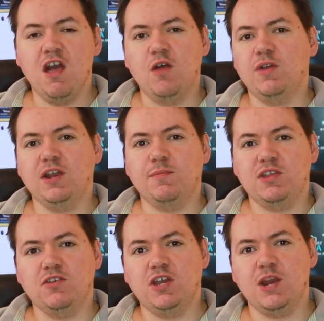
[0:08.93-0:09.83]
and we're going to
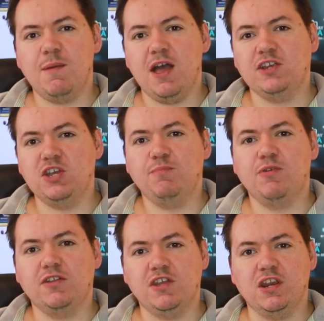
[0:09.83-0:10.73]
be talking about a
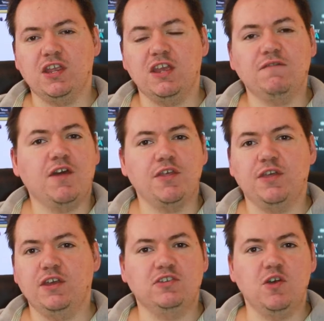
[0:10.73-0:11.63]
cheaper alternative that I
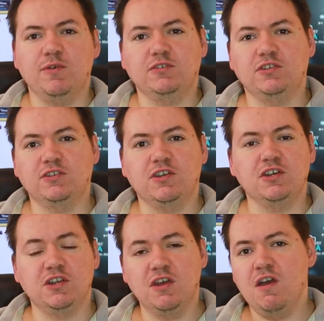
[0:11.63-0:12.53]
think is almost as
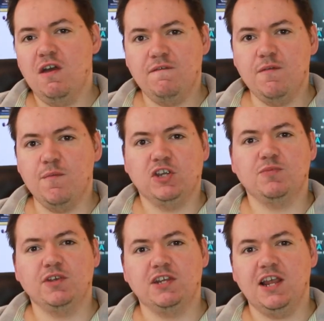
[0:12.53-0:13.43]
good for
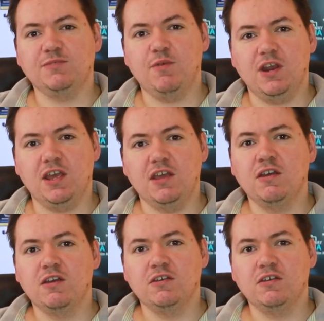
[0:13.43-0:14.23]
much less money.